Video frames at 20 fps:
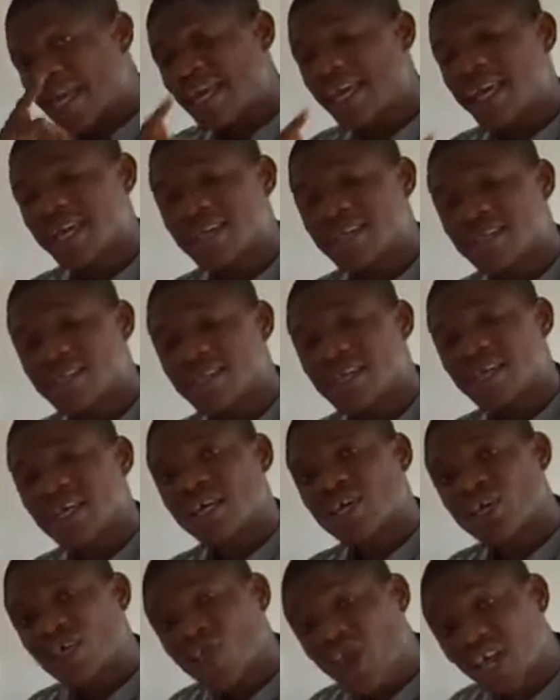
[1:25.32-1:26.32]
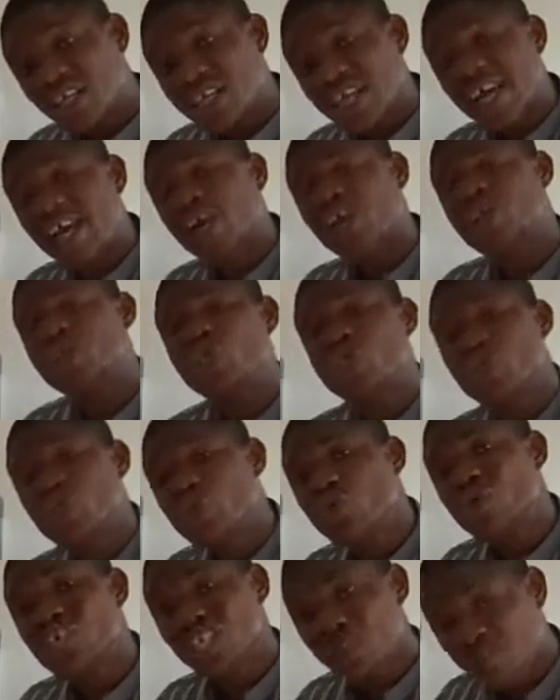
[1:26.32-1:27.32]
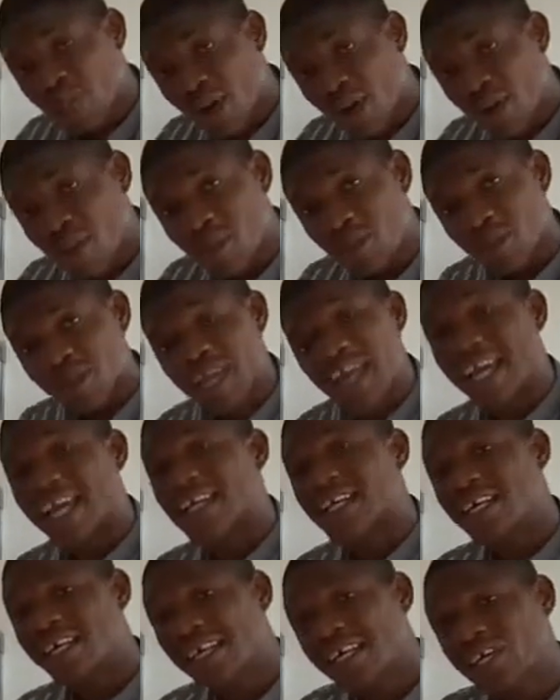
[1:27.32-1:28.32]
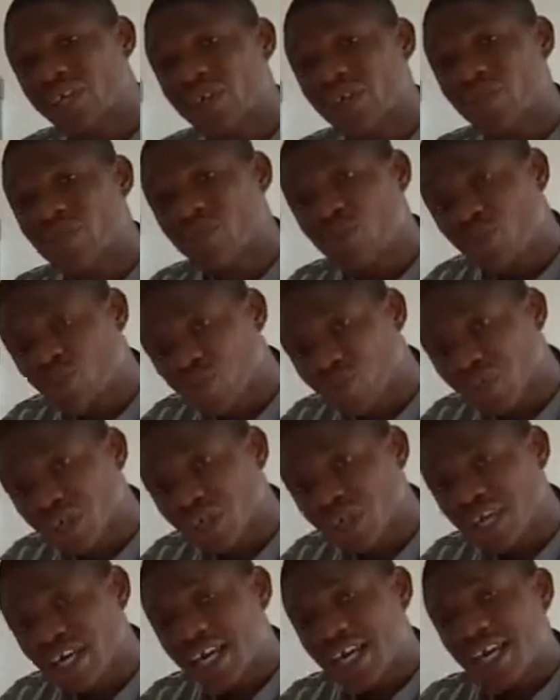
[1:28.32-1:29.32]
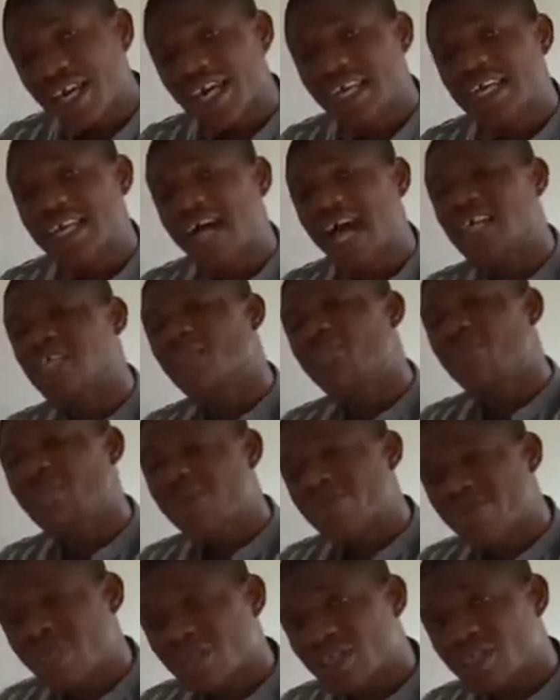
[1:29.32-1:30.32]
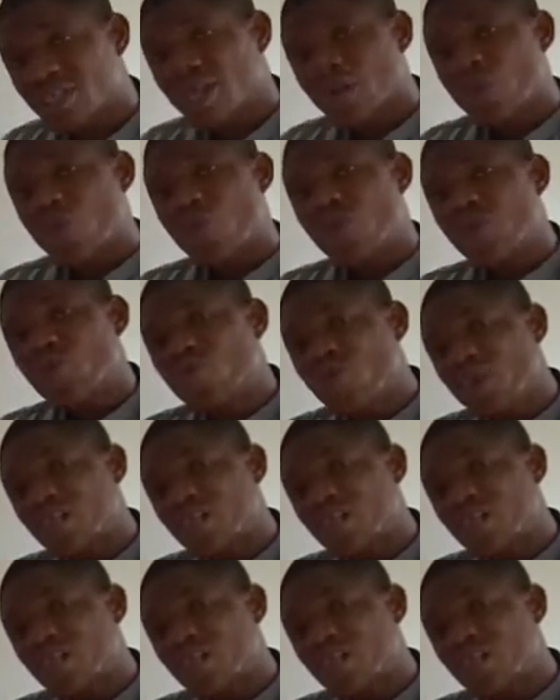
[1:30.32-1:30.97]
is not a continuous pump like an electric motor. It has periods in